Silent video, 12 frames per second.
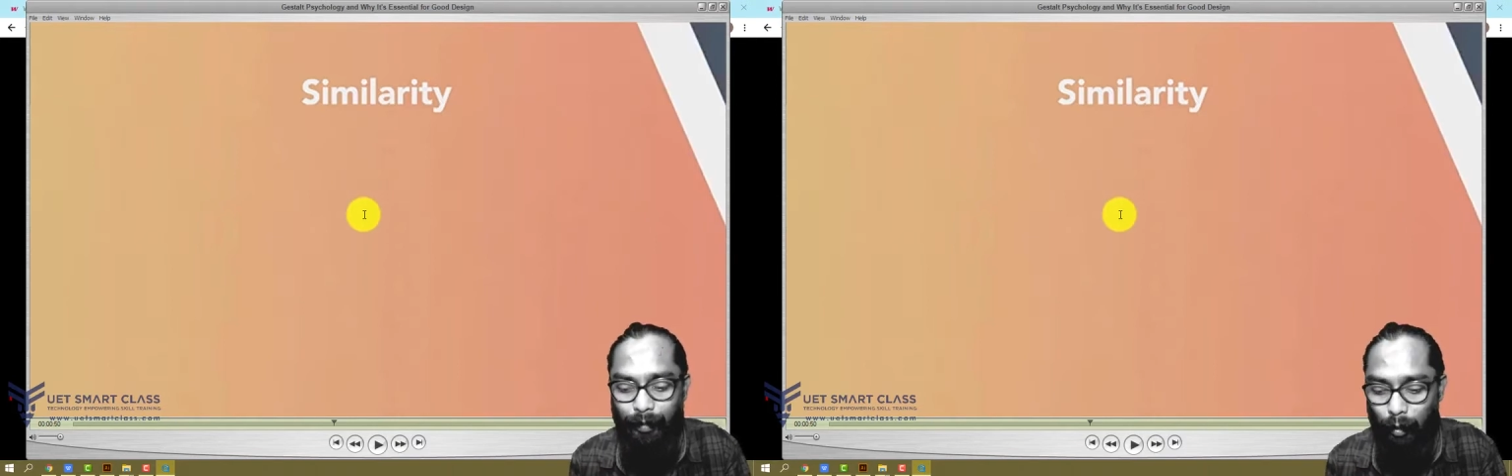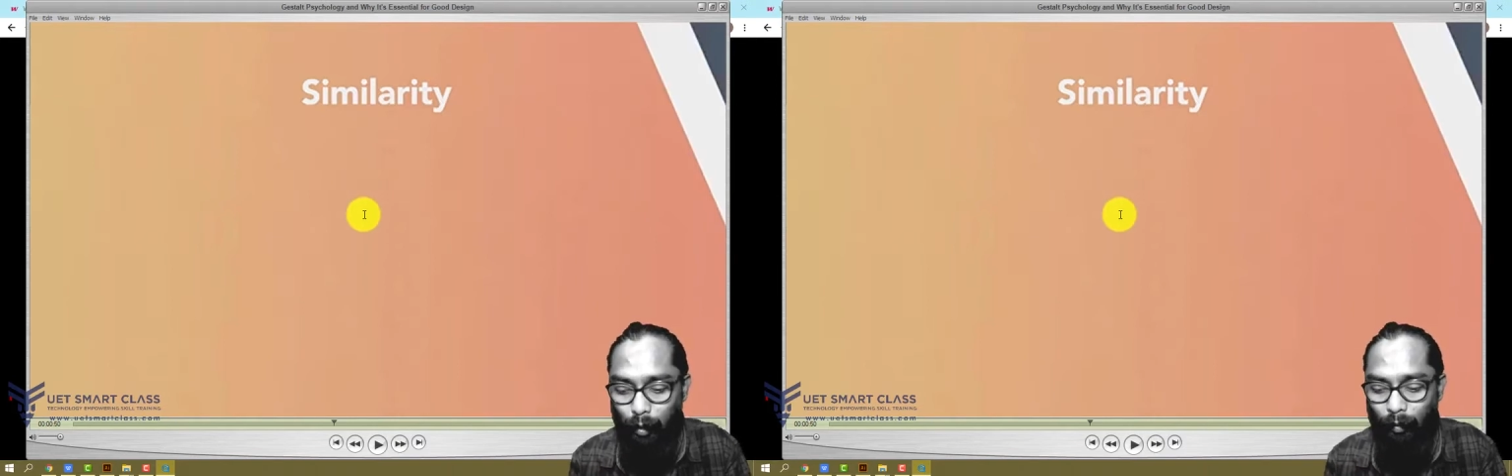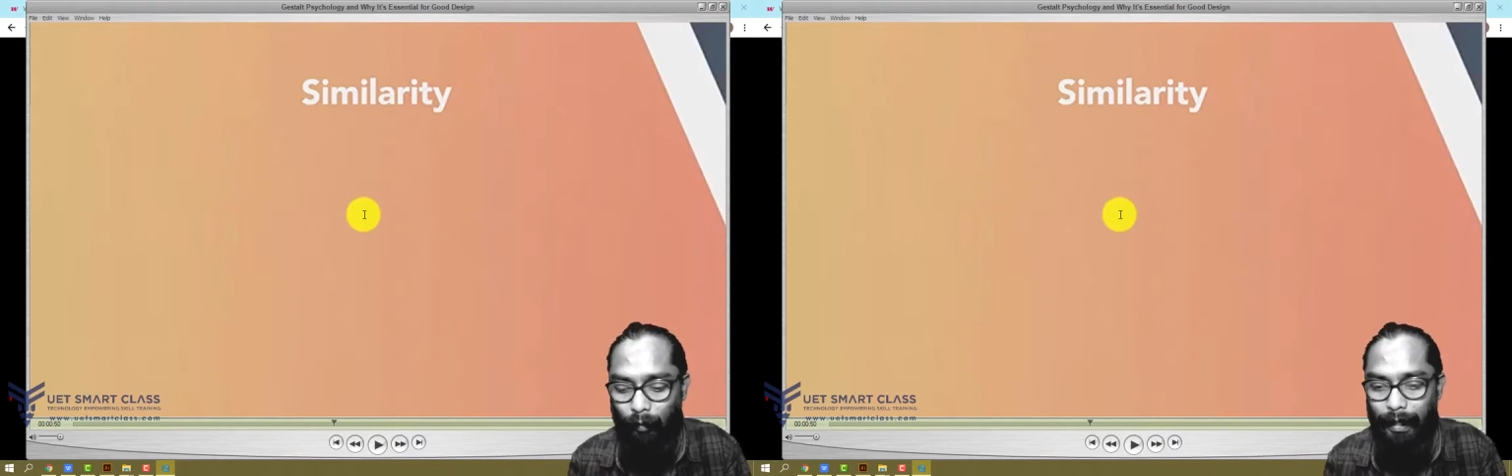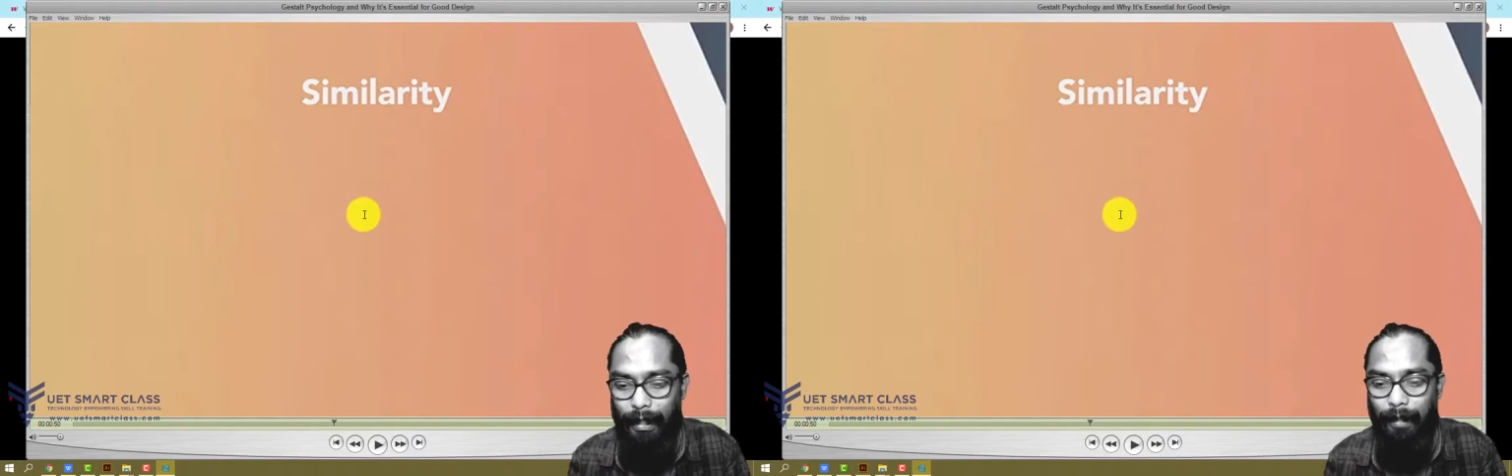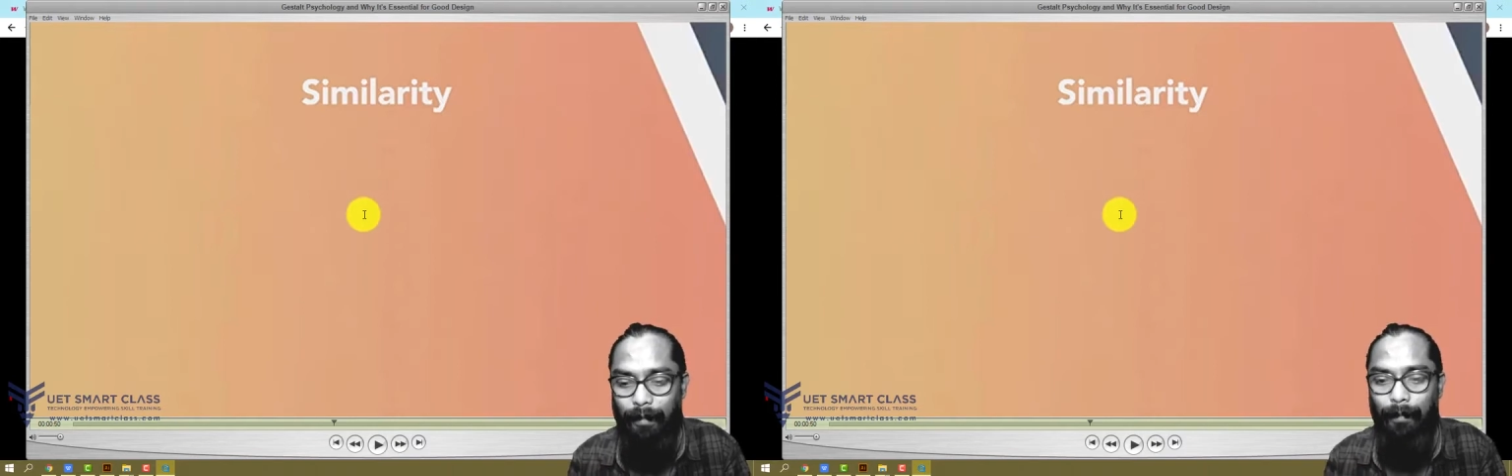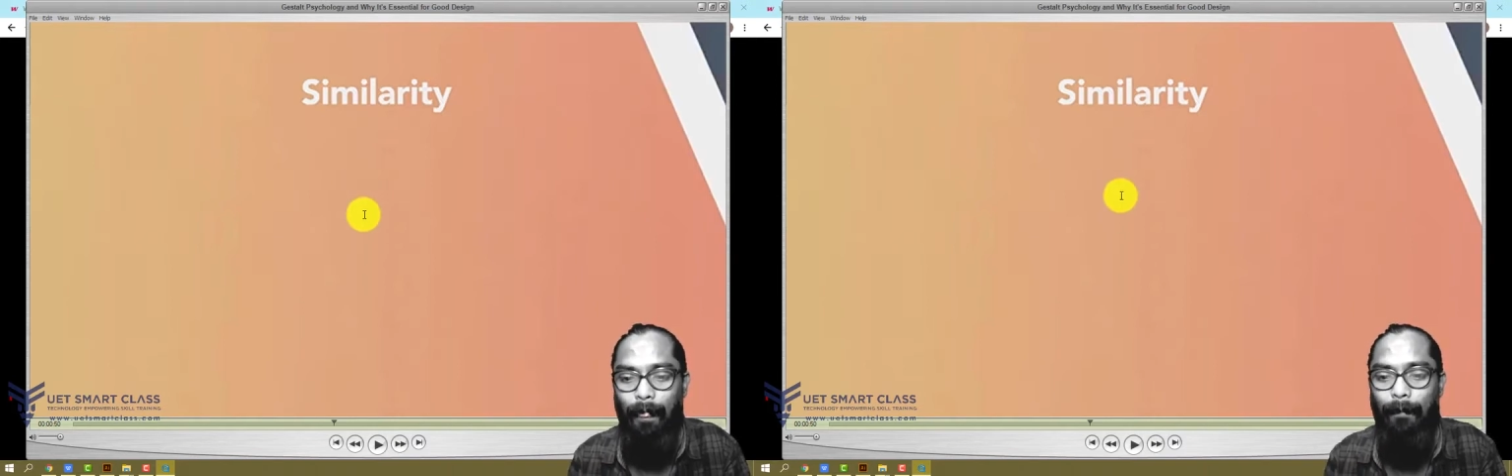All right,
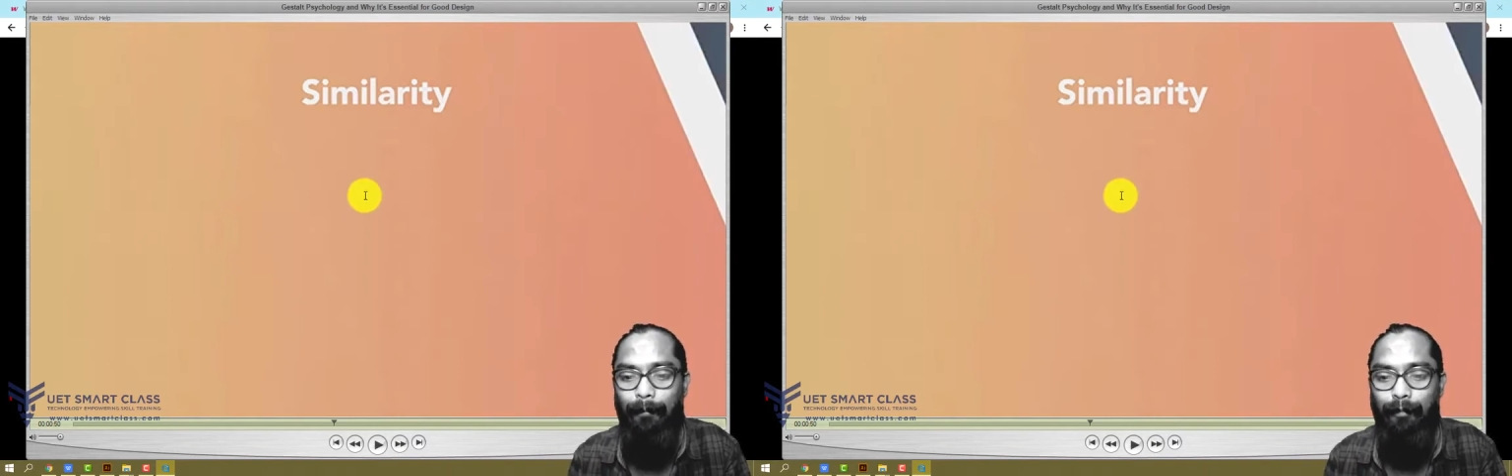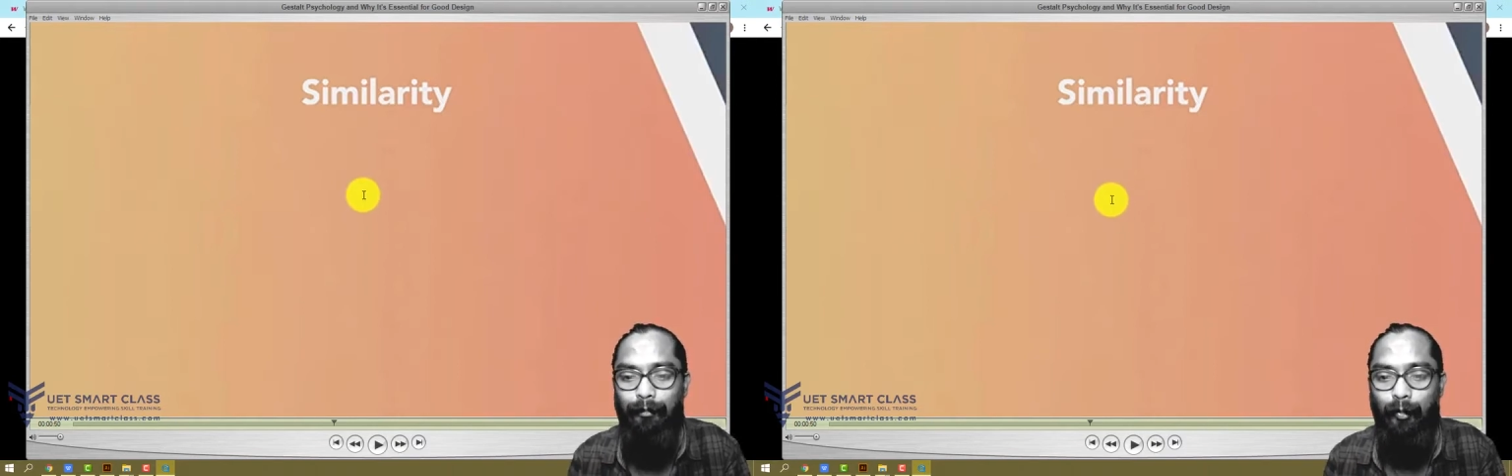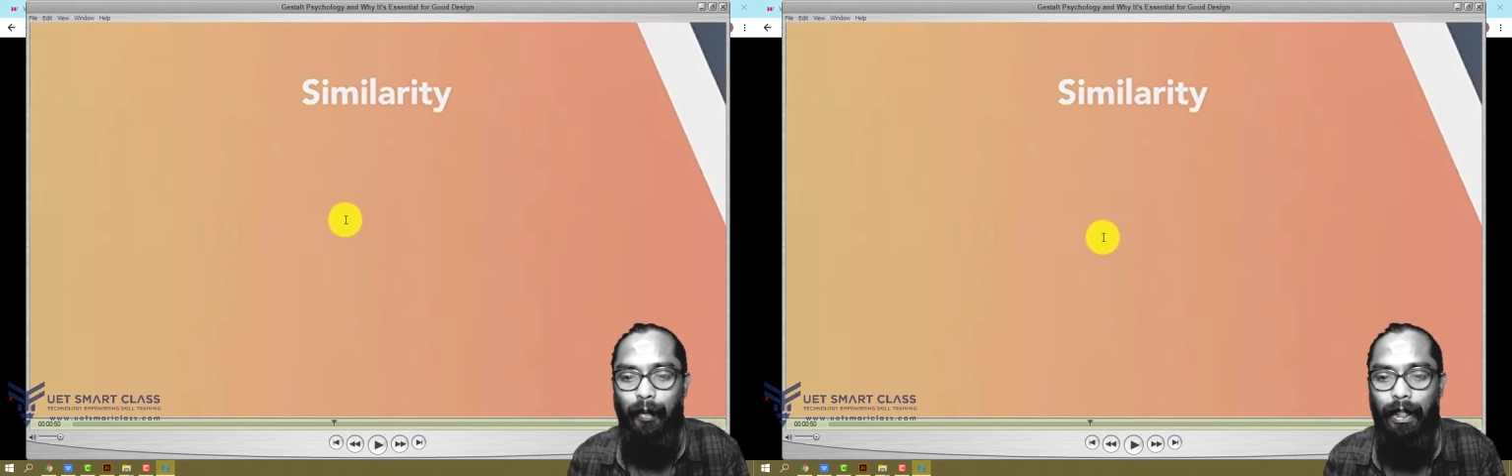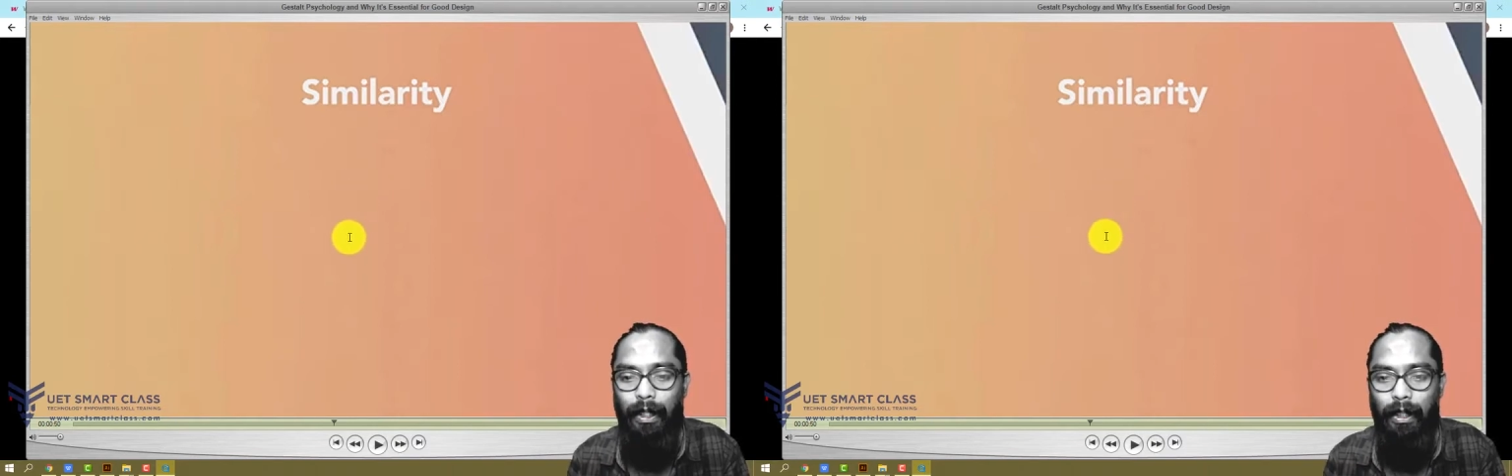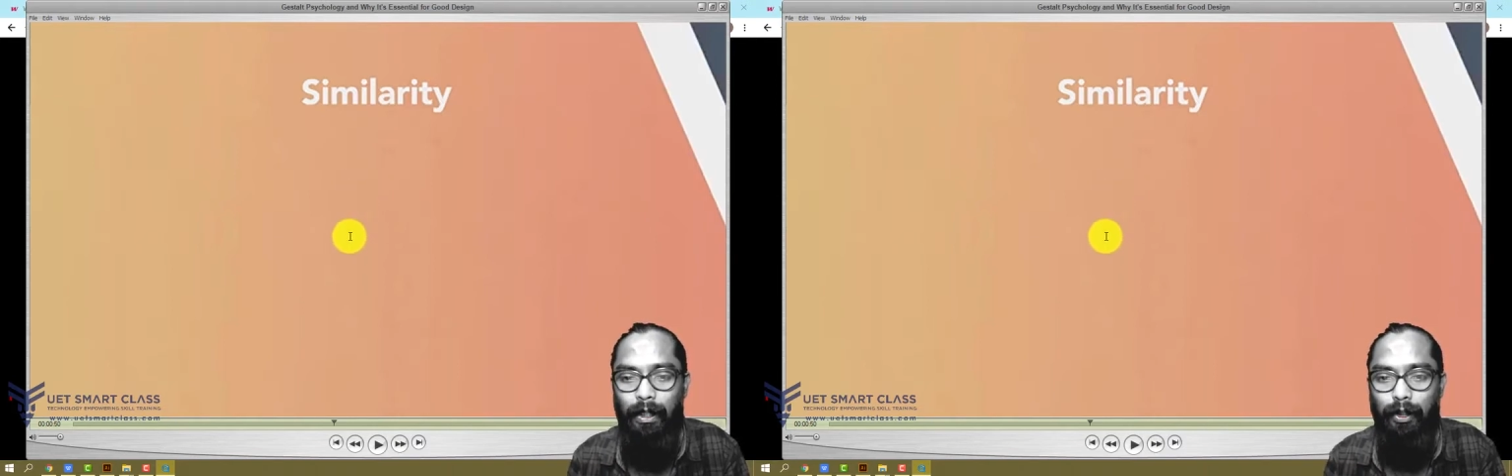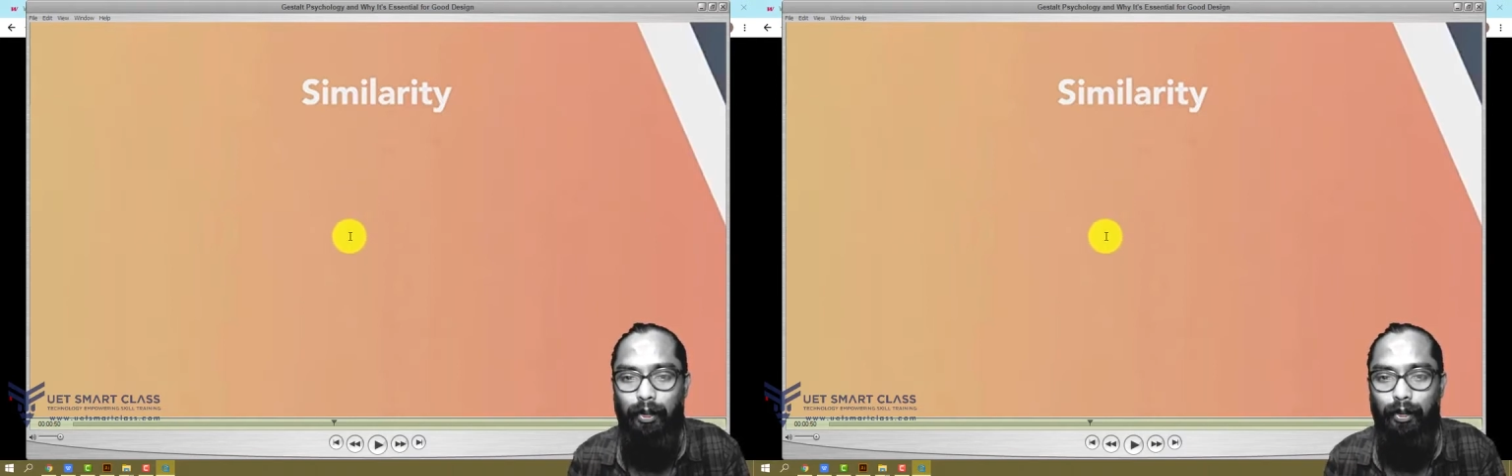three,
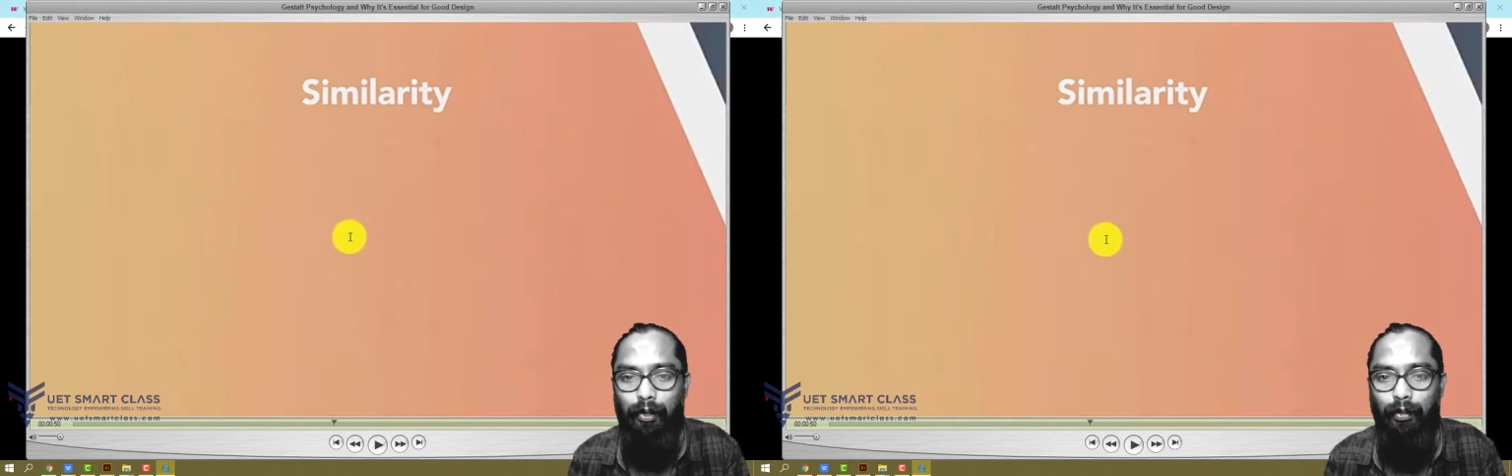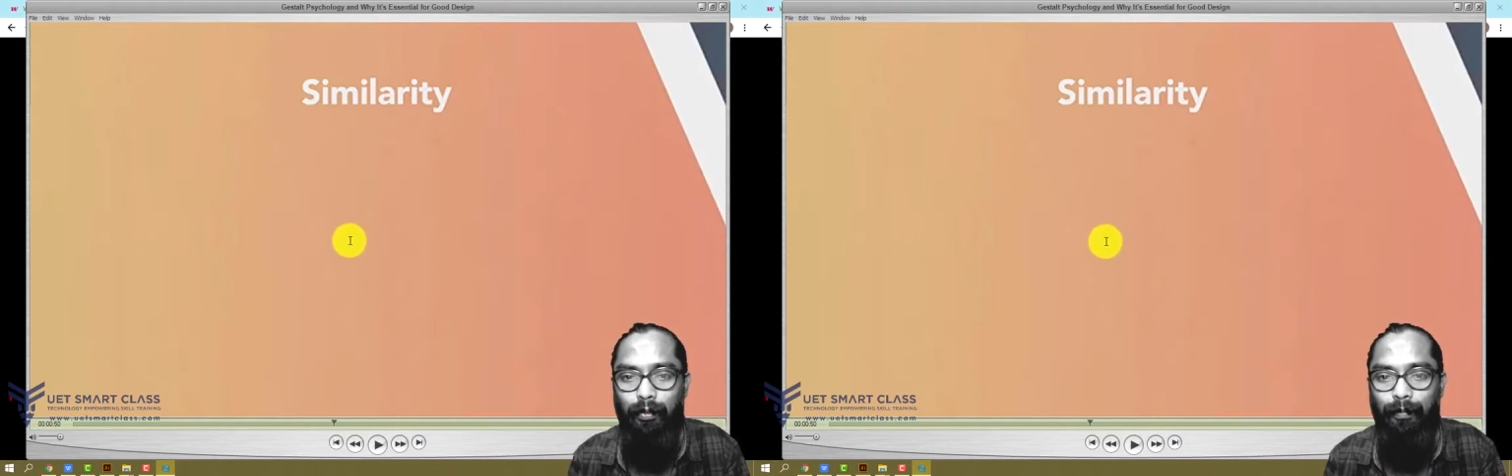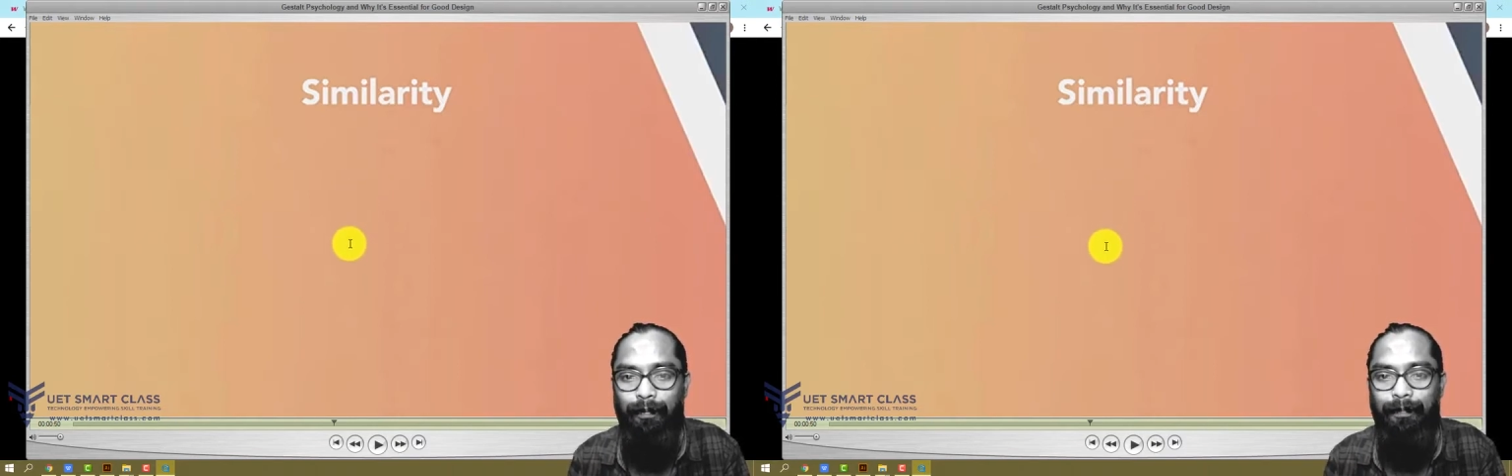two,